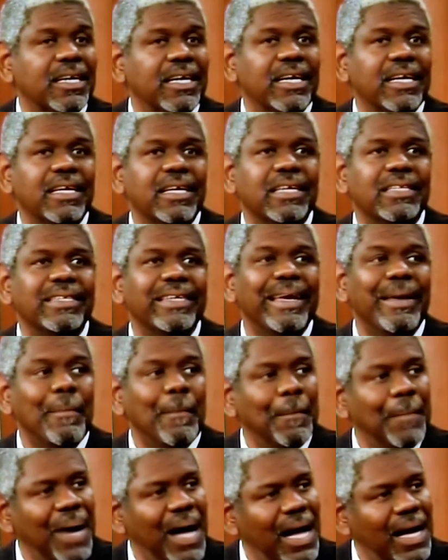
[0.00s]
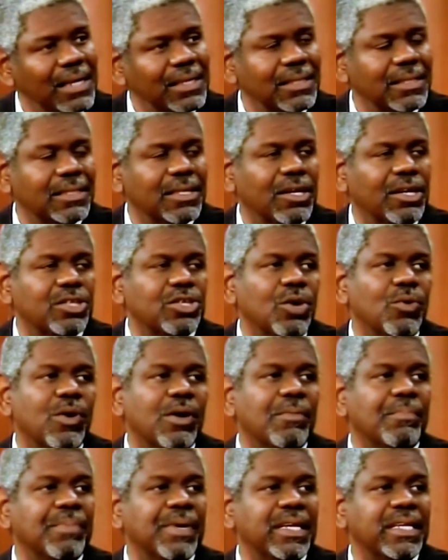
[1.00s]
it, it, impacts on
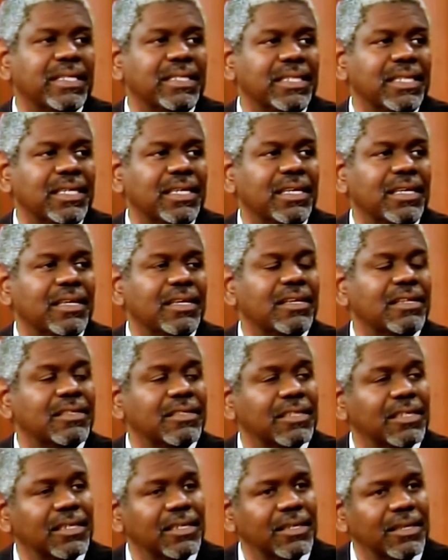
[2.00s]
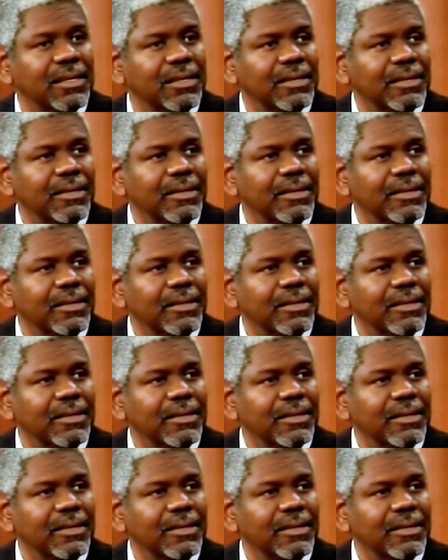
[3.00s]
our ability to,